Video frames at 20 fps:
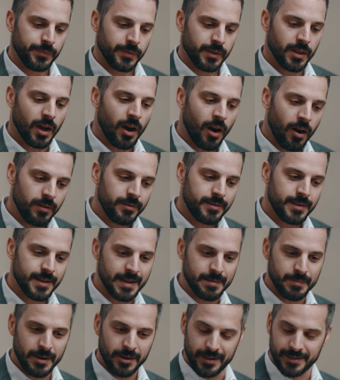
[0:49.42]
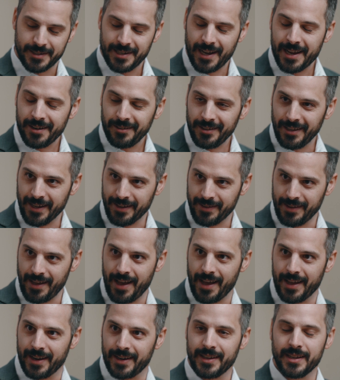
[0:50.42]
The hard thing about a title like
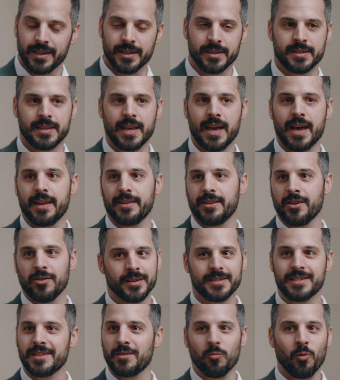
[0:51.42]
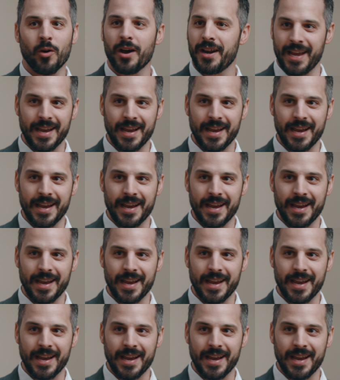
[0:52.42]
that is that there isn't one